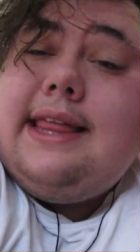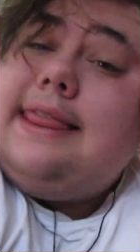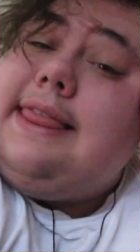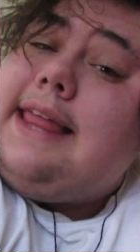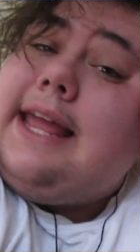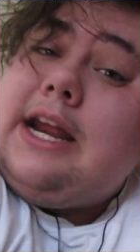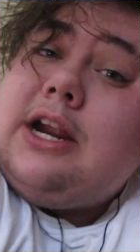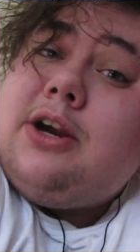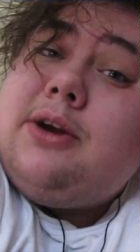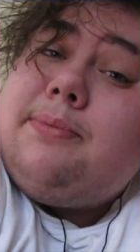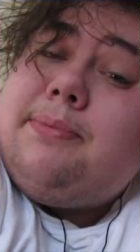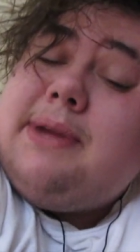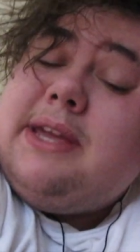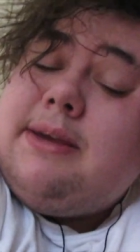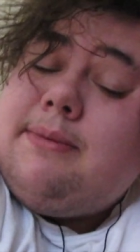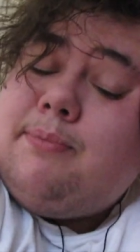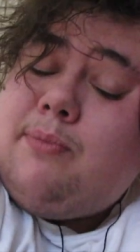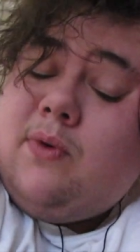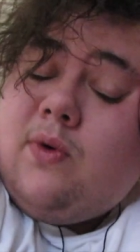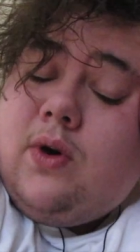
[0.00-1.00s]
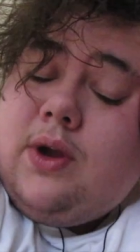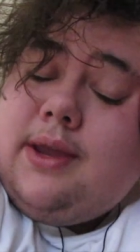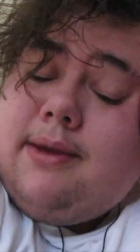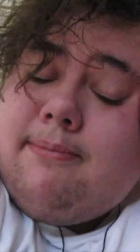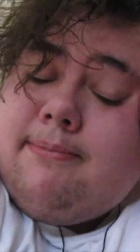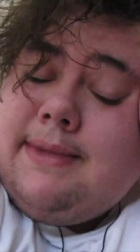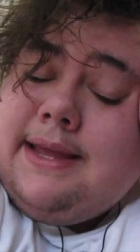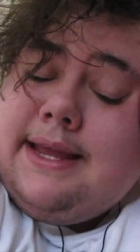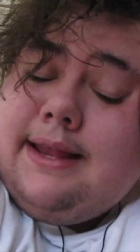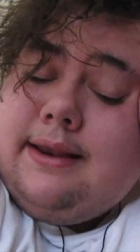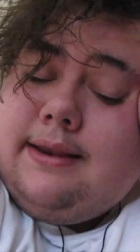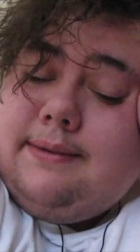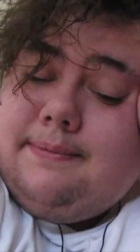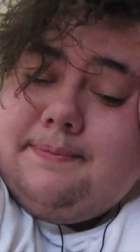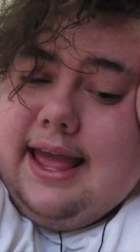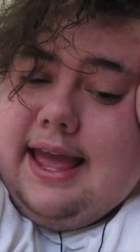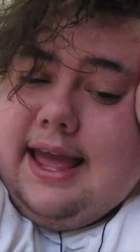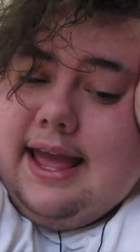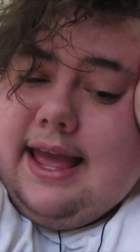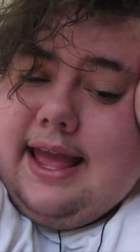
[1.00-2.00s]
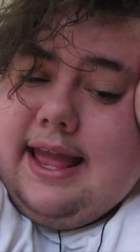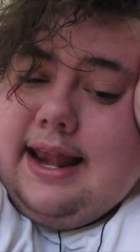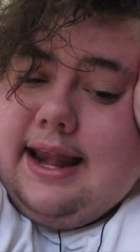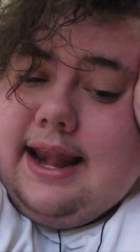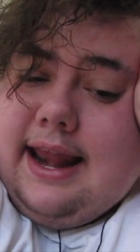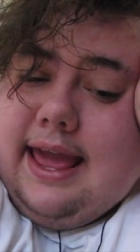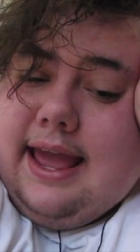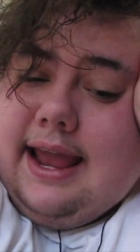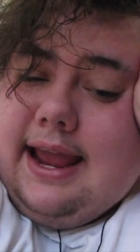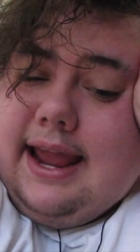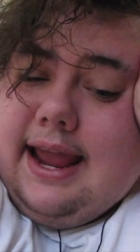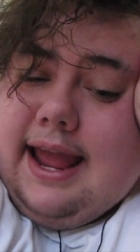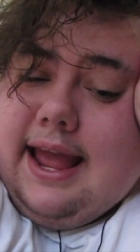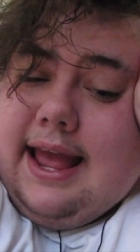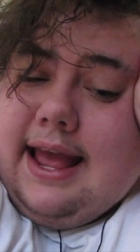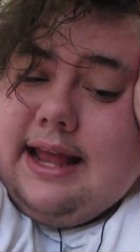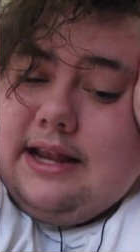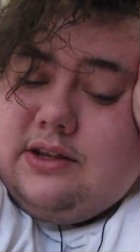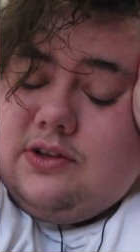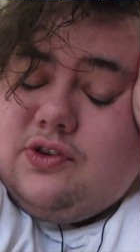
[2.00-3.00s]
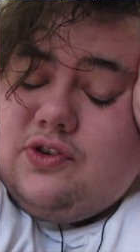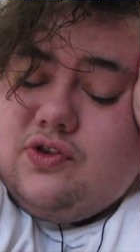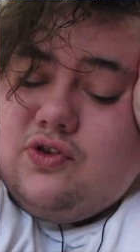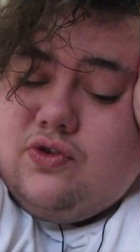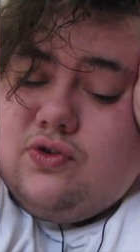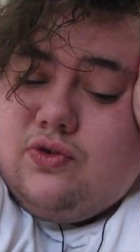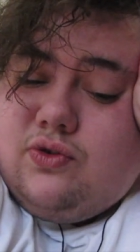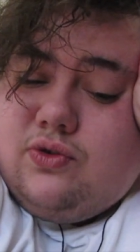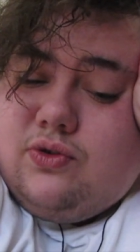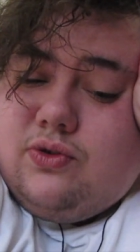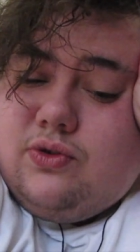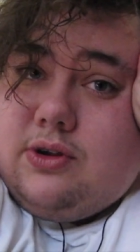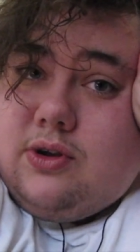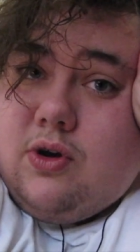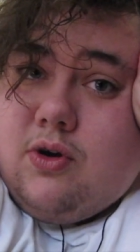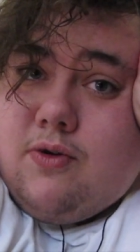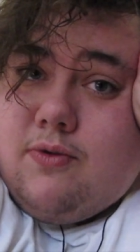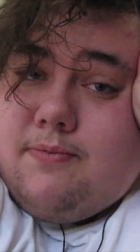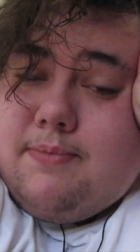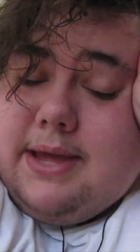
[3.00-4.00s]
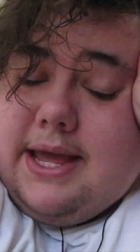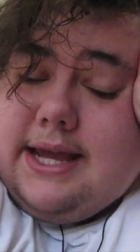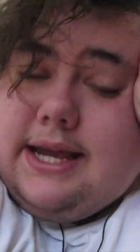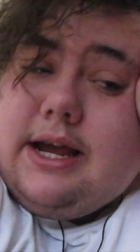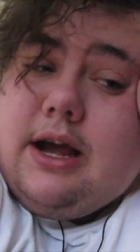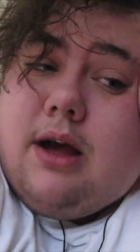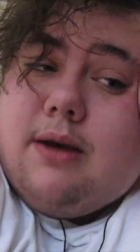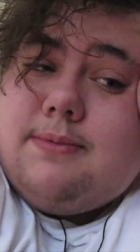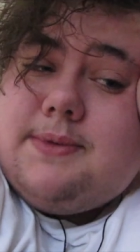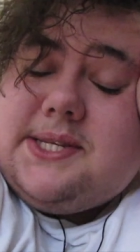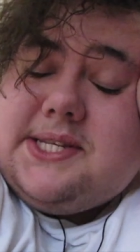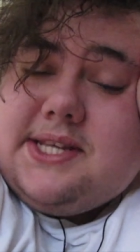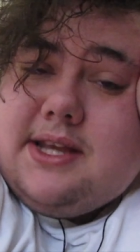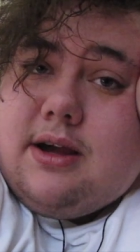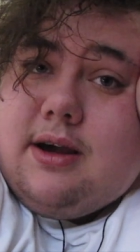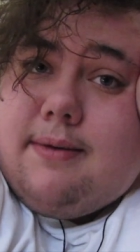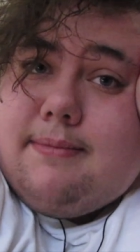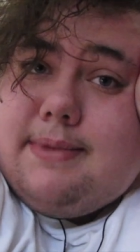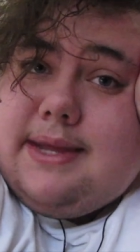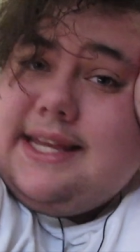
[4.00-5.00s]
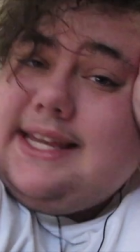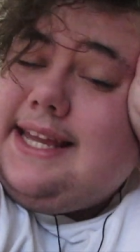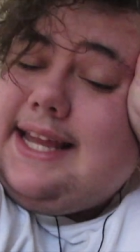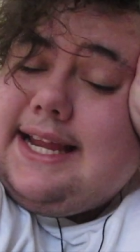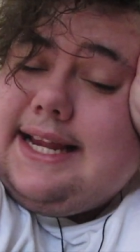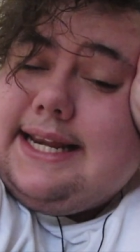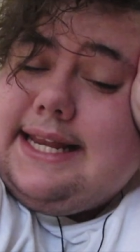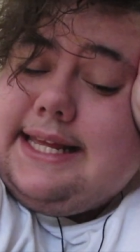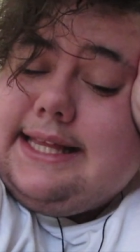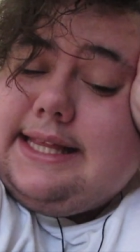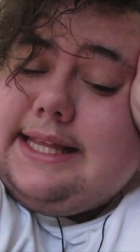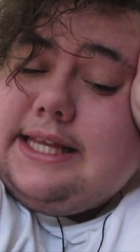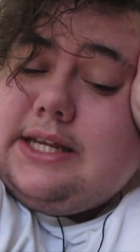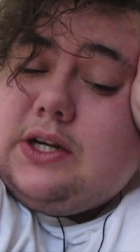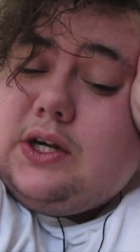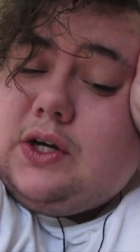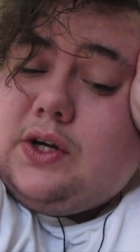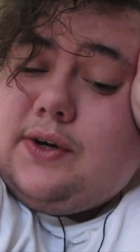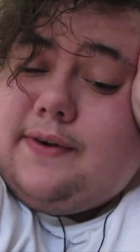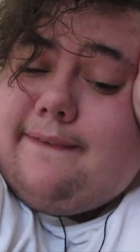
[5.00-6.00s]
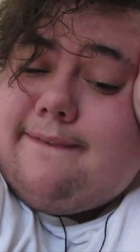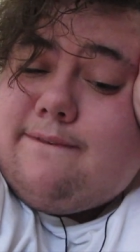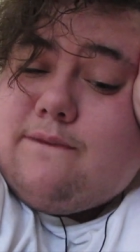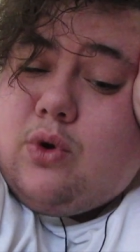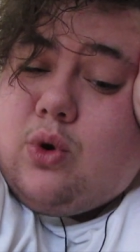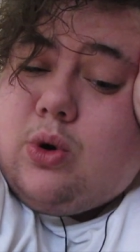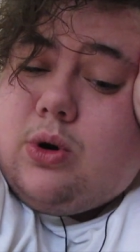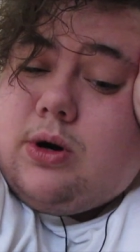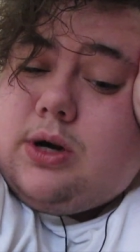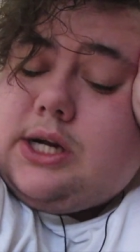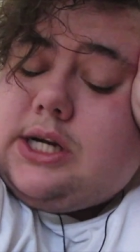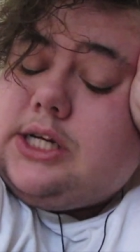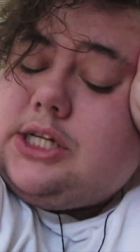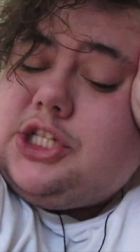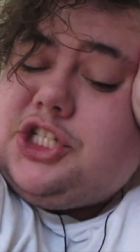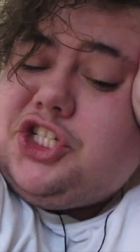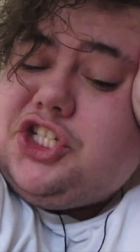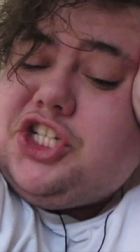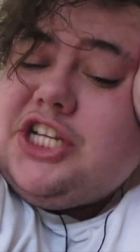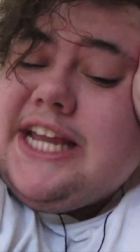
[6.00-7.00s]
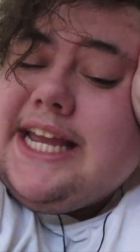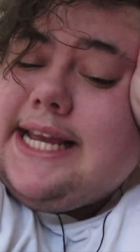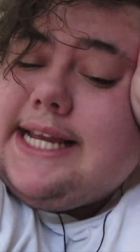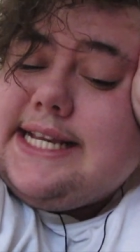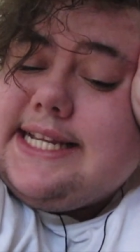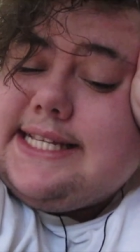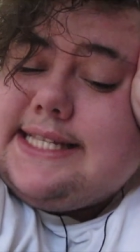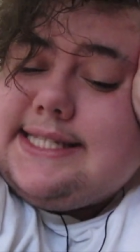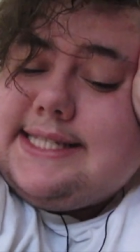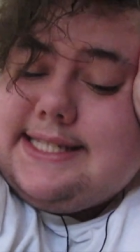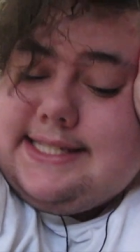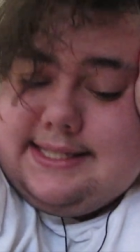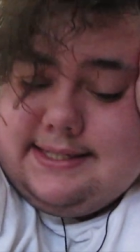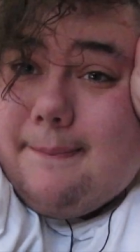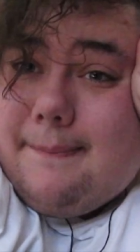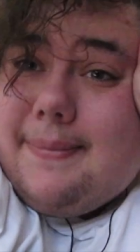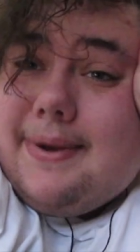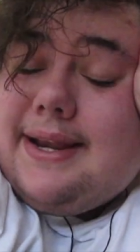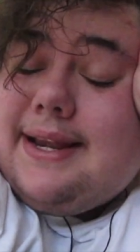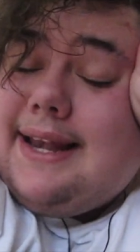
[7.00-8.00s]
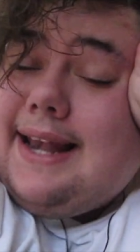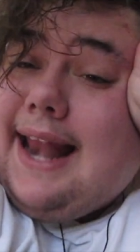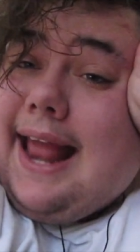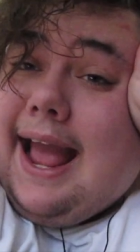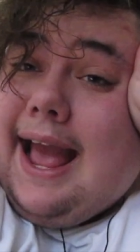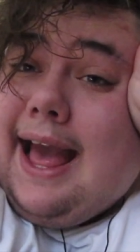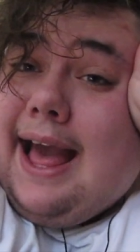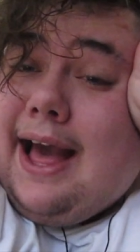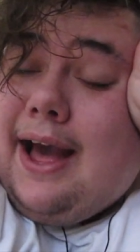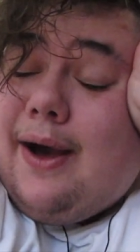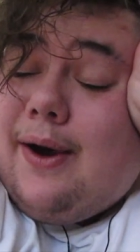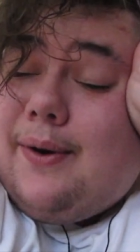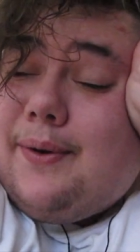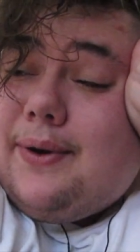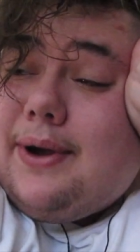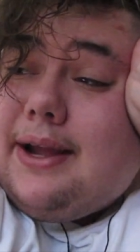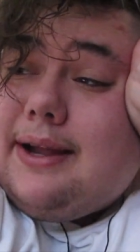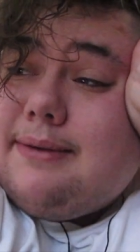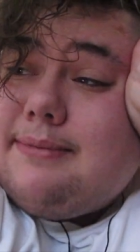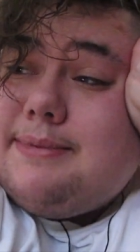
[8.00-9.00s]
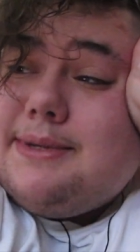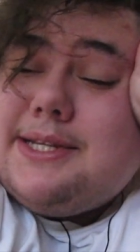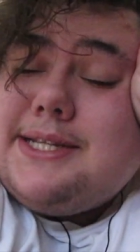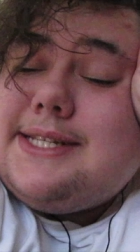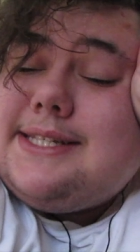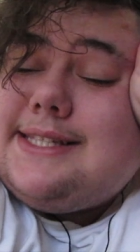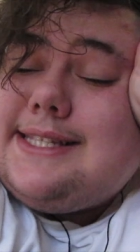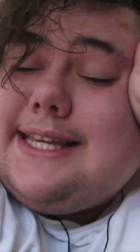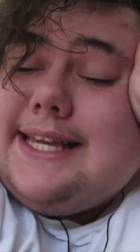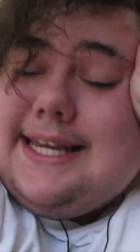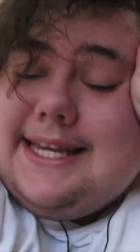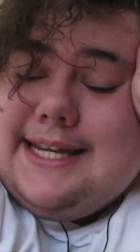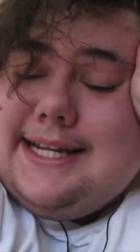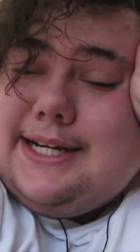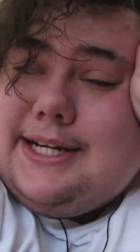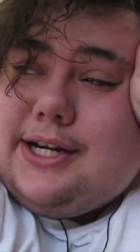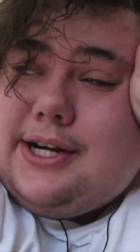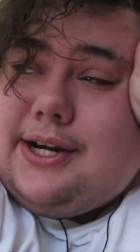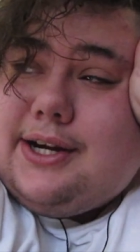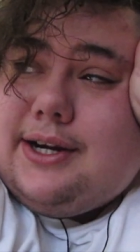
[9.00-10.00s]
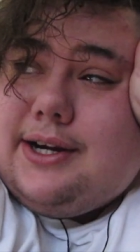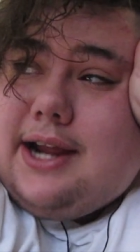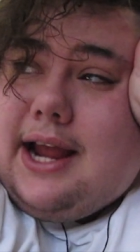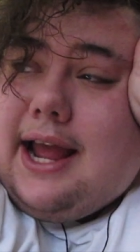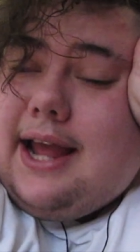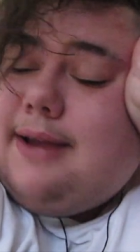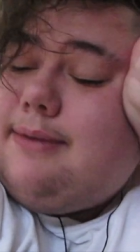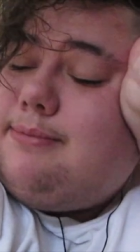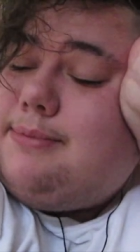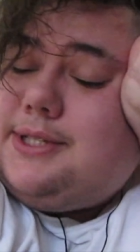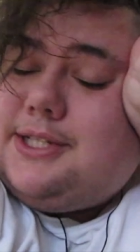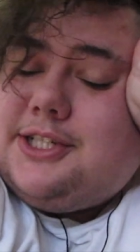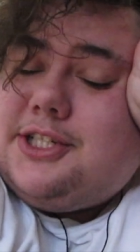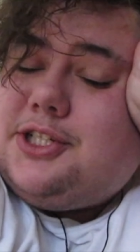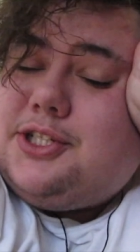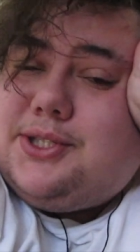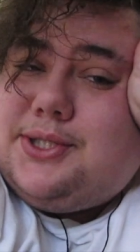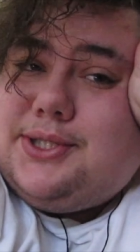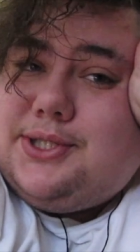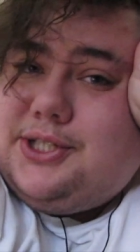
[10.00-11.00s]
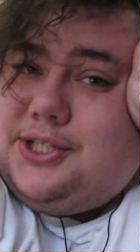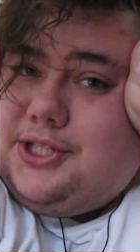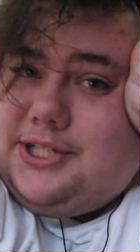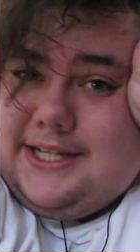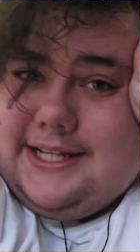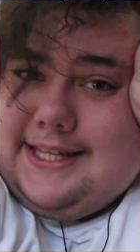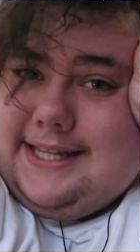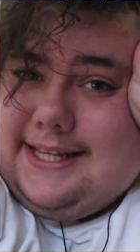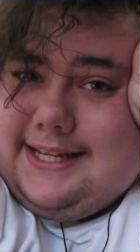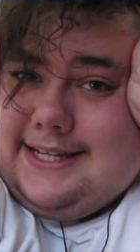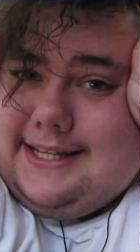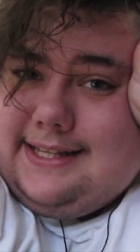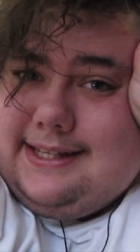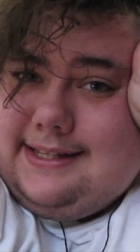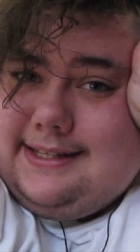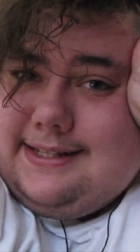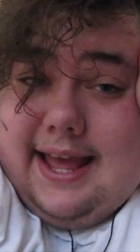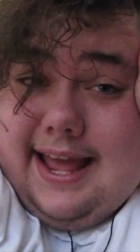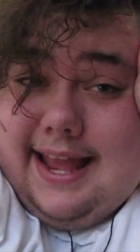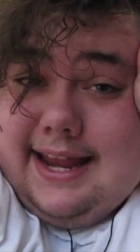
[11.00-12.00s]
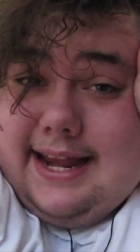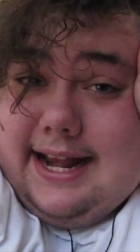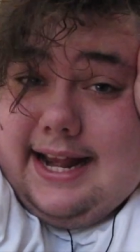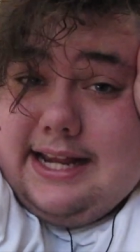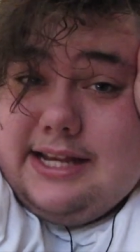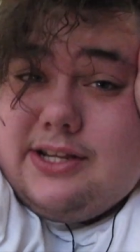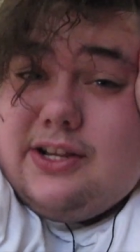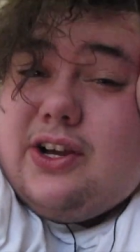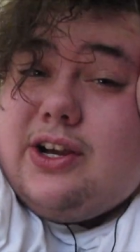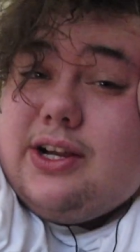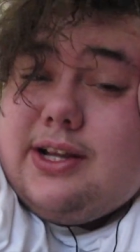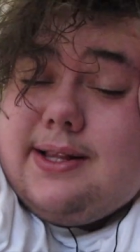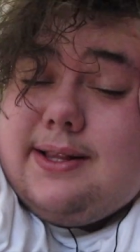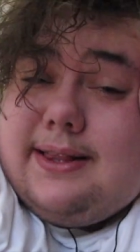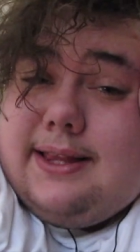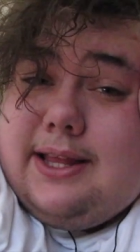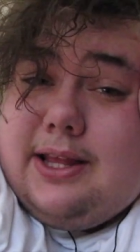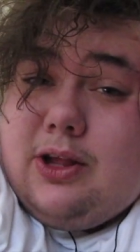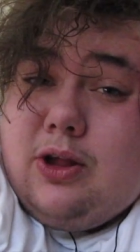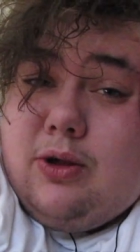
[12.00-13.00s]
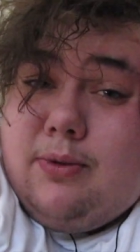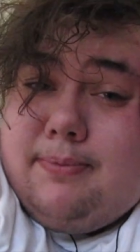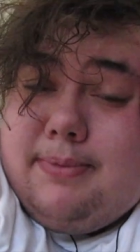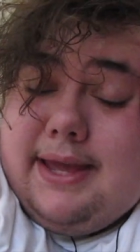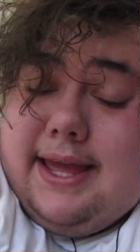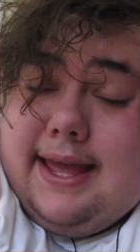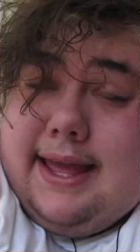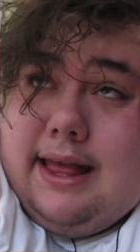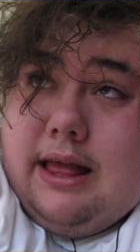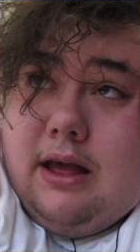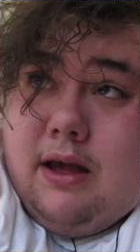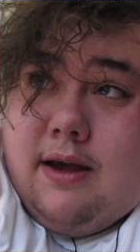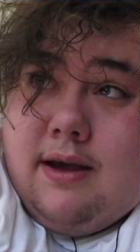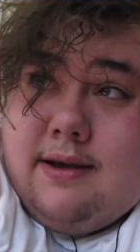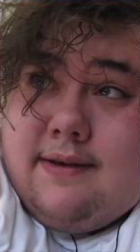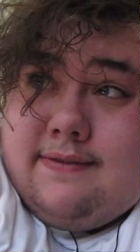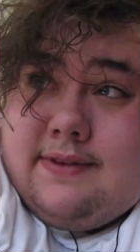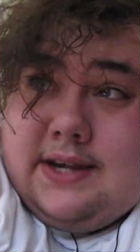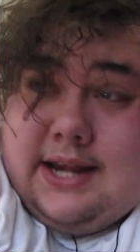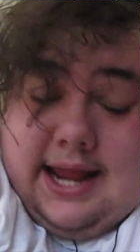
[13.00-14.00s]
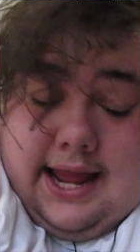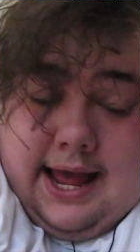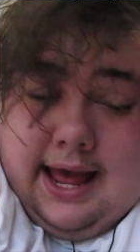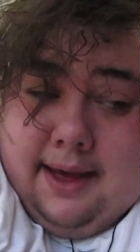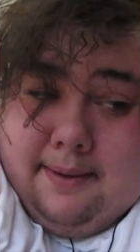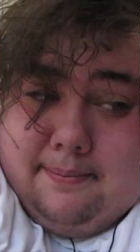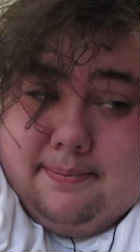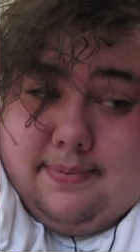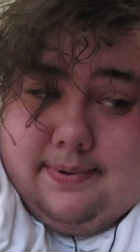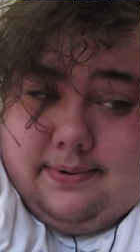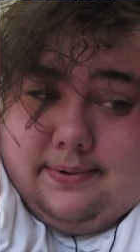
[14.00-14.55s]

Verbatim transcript: therapy appointment, and I had to go pick up some kitty litter for Jinx. But now I'm just here, I'm just chilling, and I took a little bit of a nap